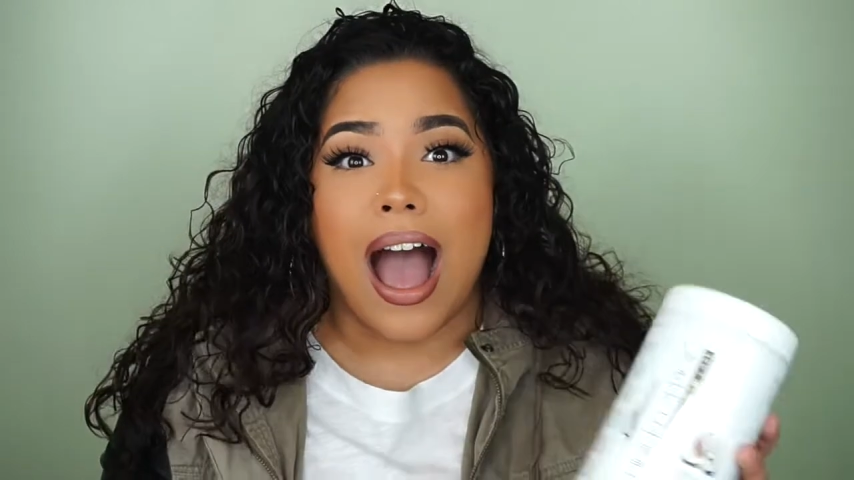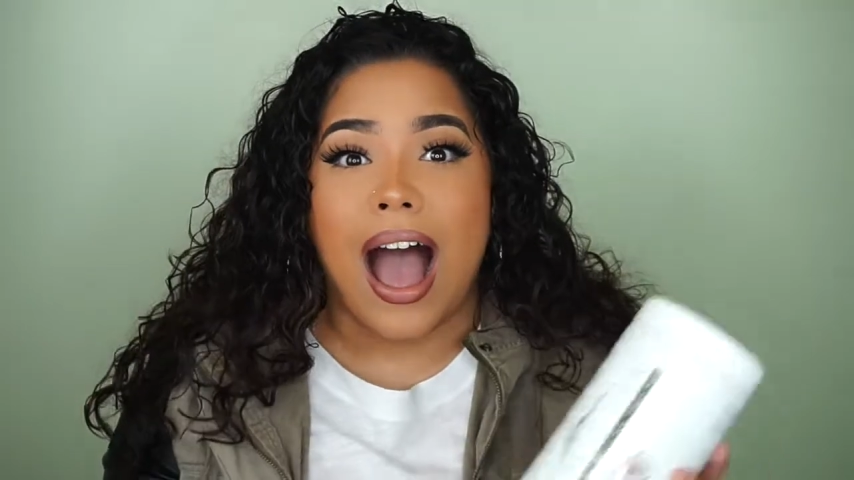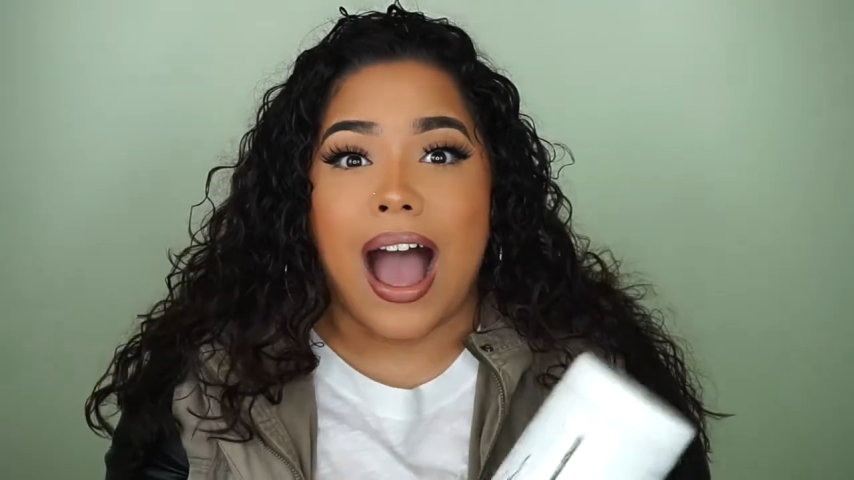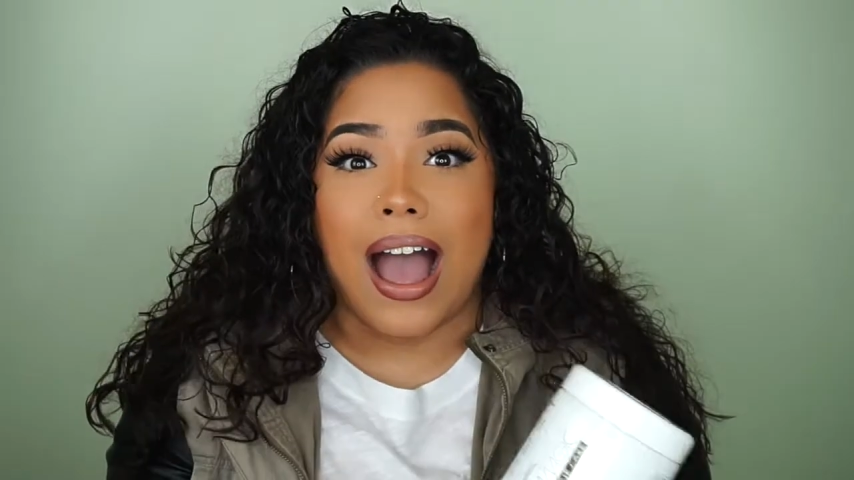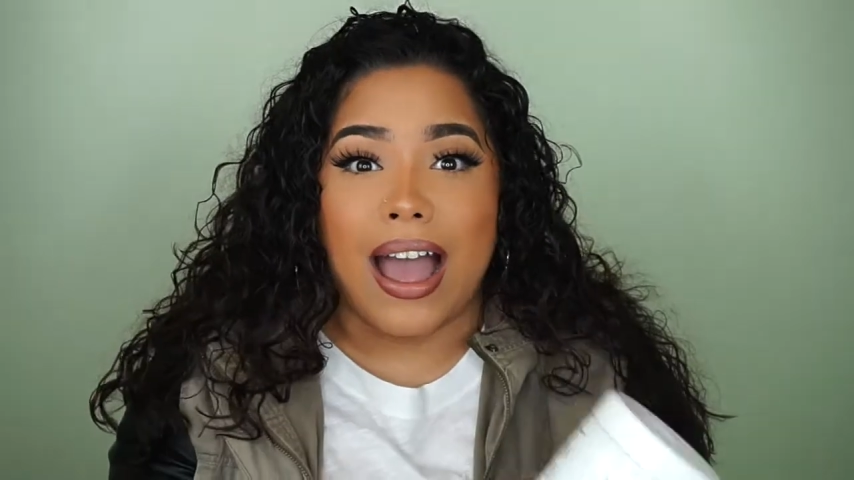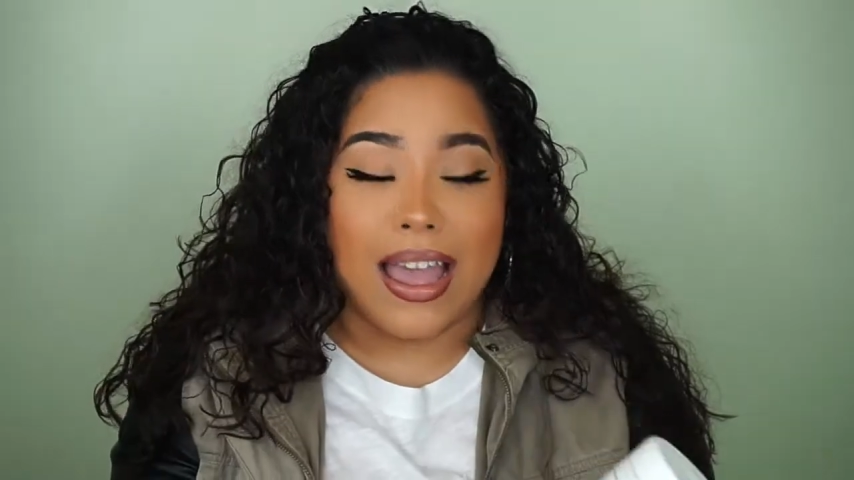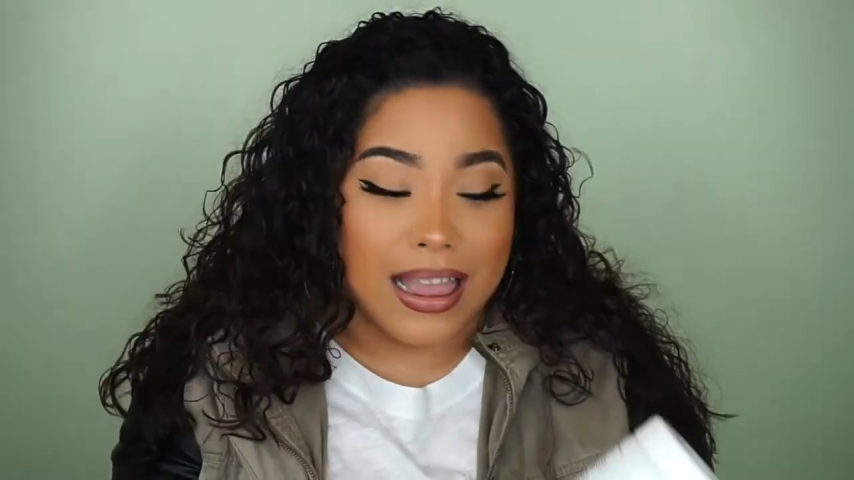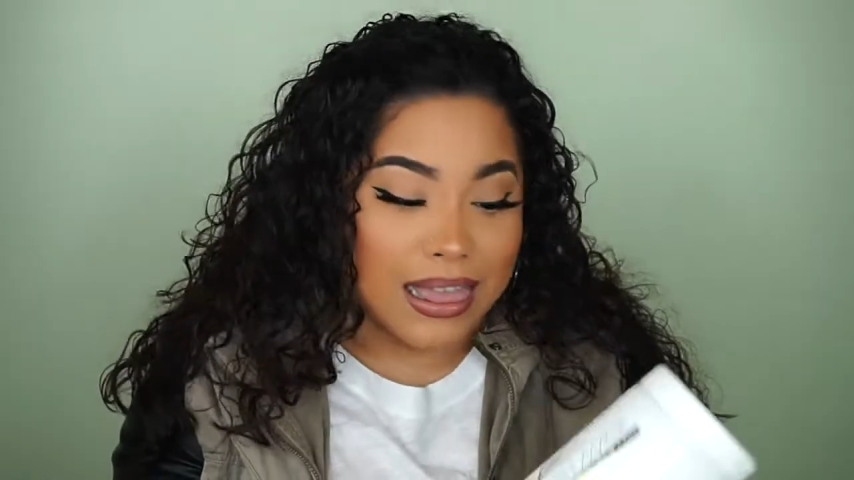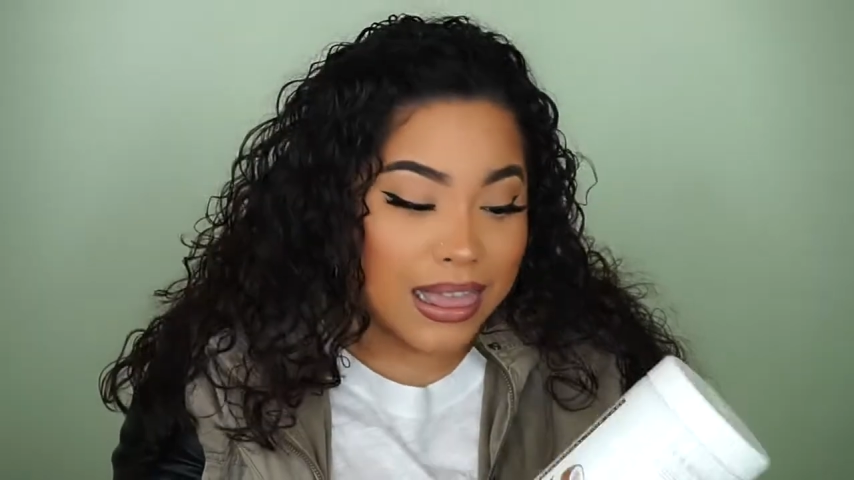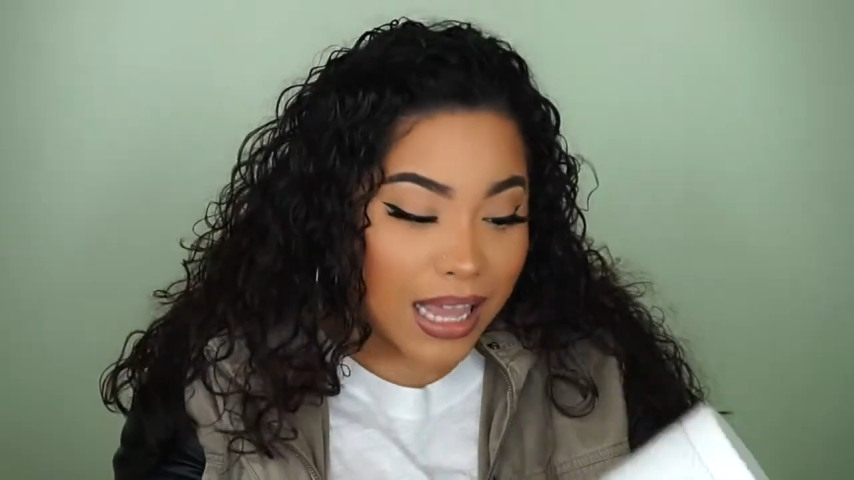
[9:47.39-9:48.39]

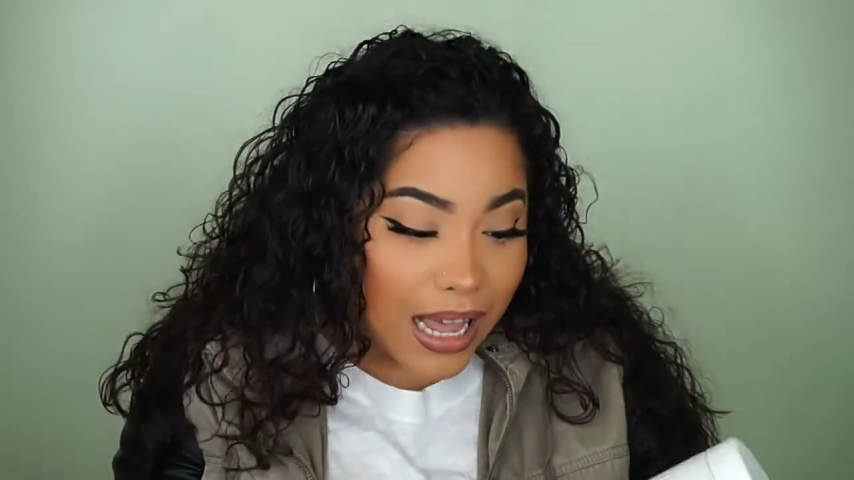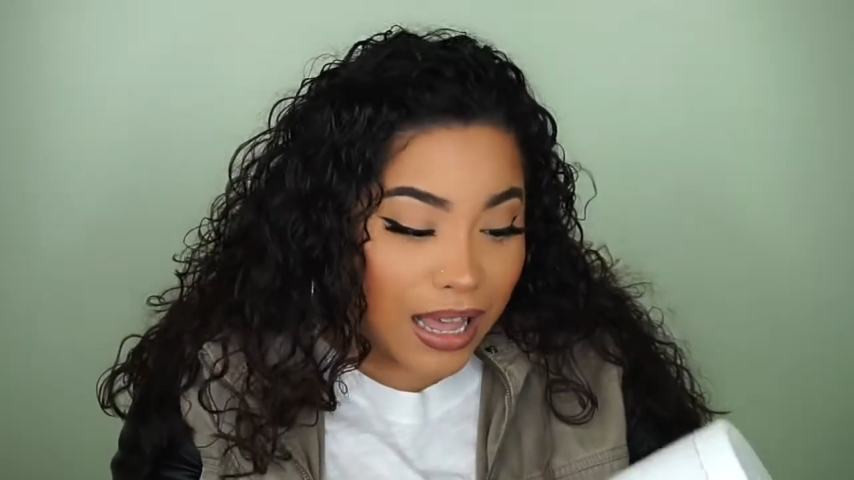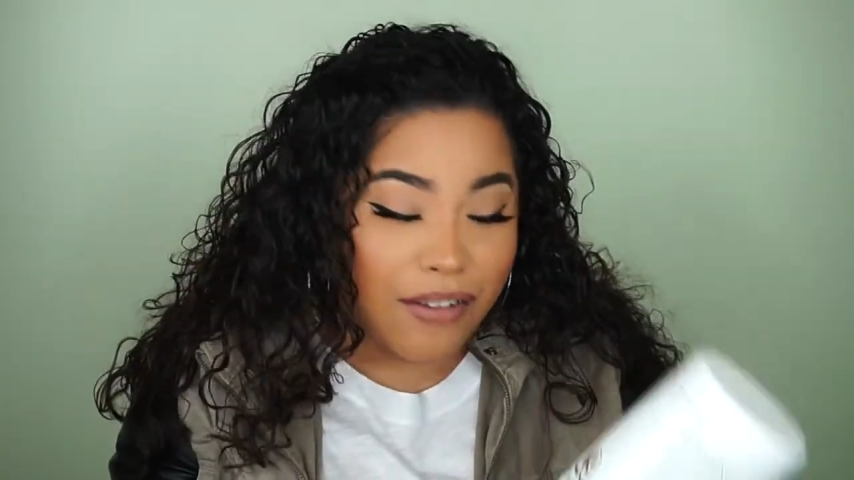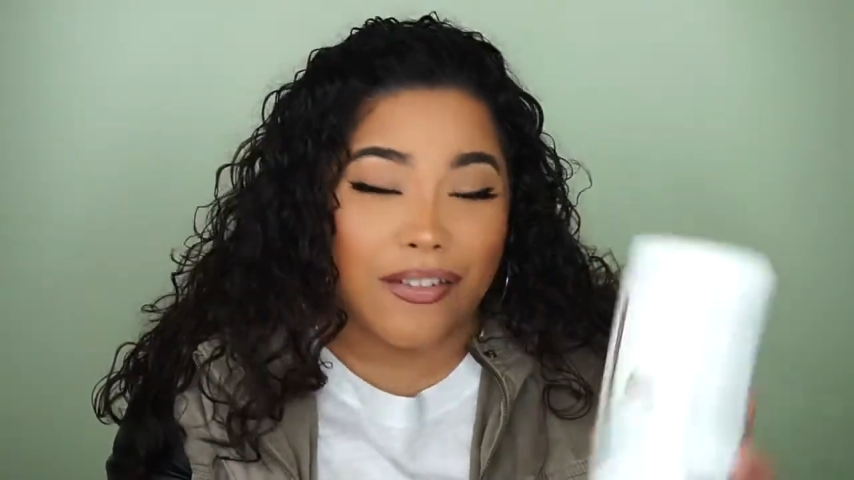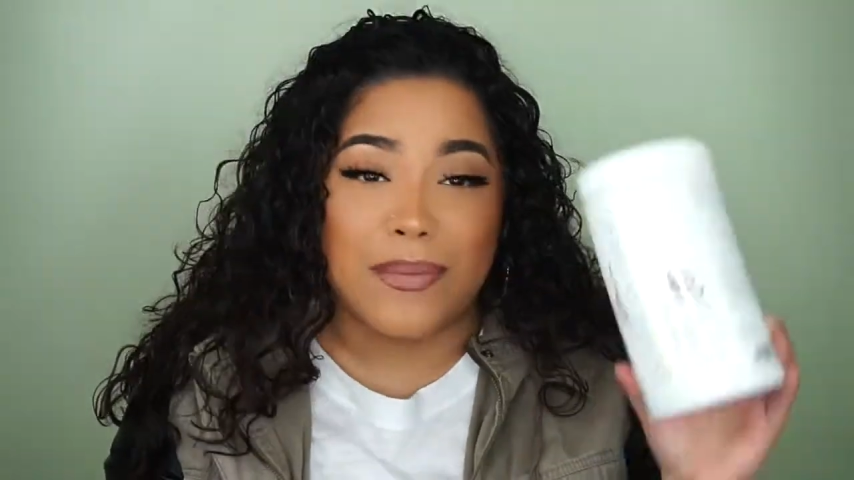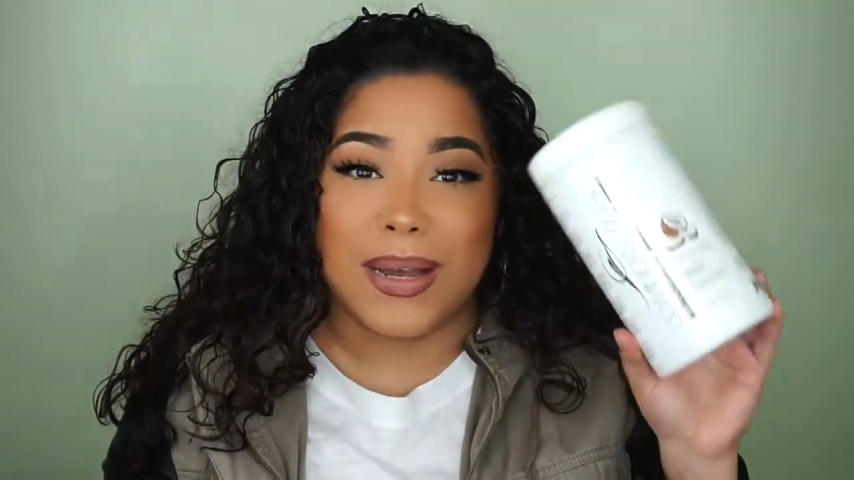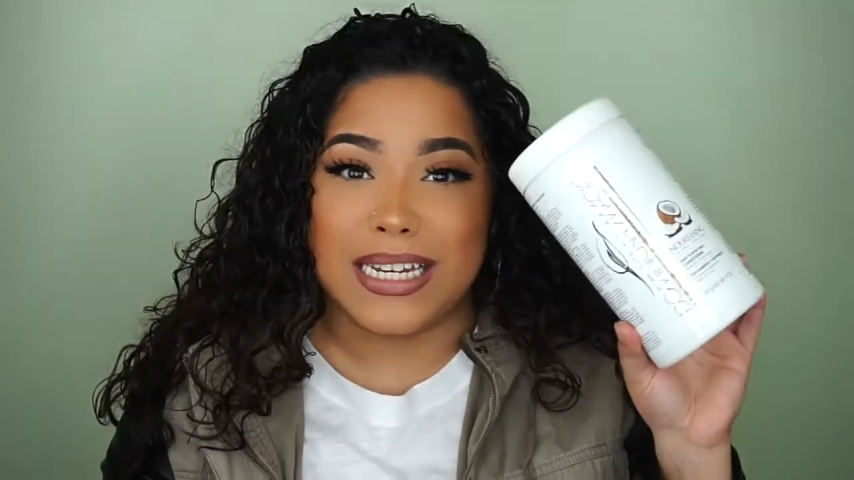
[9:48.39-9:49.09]
I love